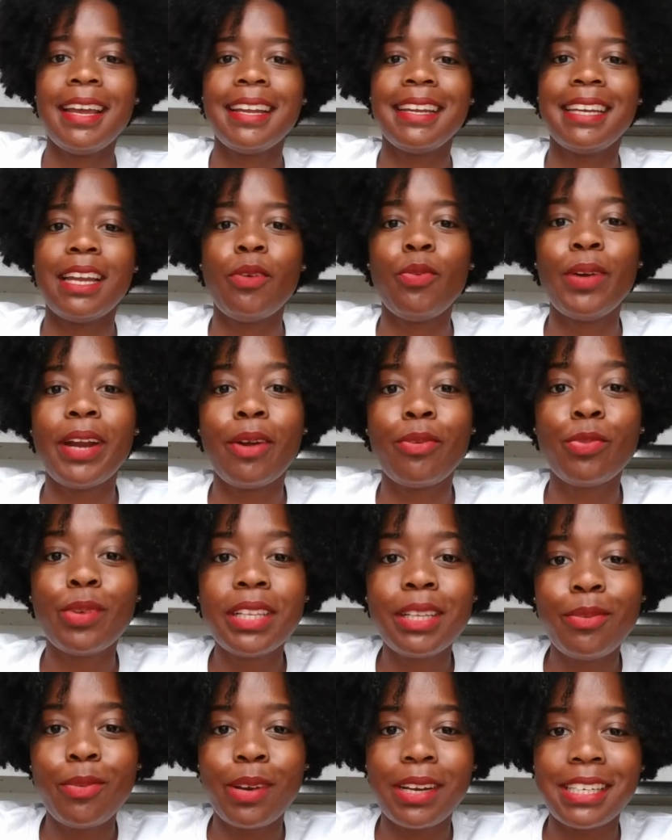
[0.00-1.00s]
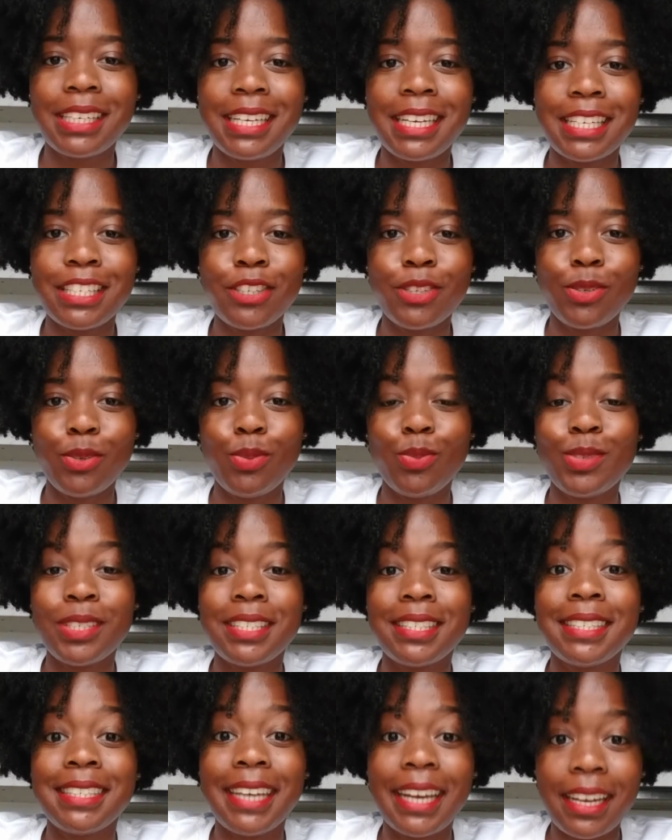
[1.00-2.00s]
Now what I really wanted to get to was
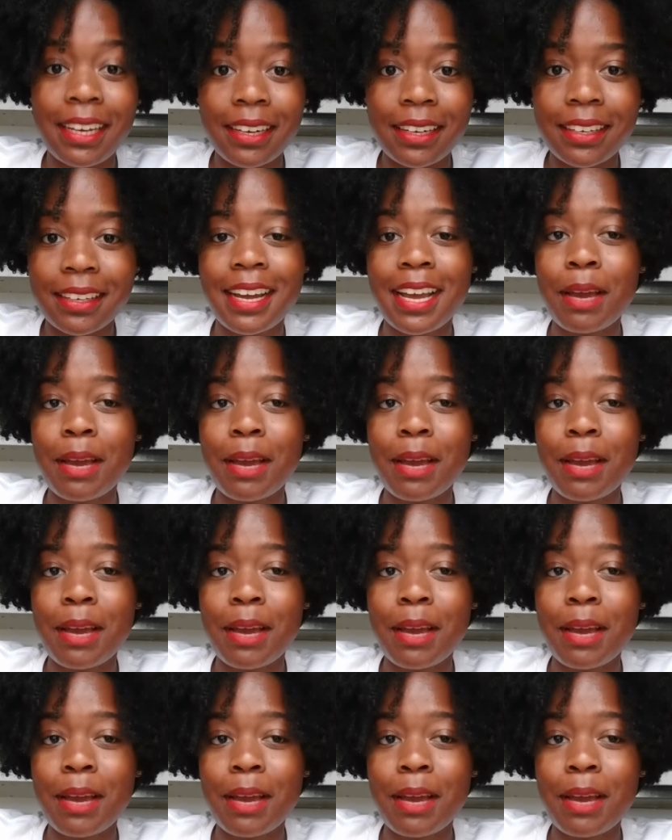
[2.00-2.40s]
data.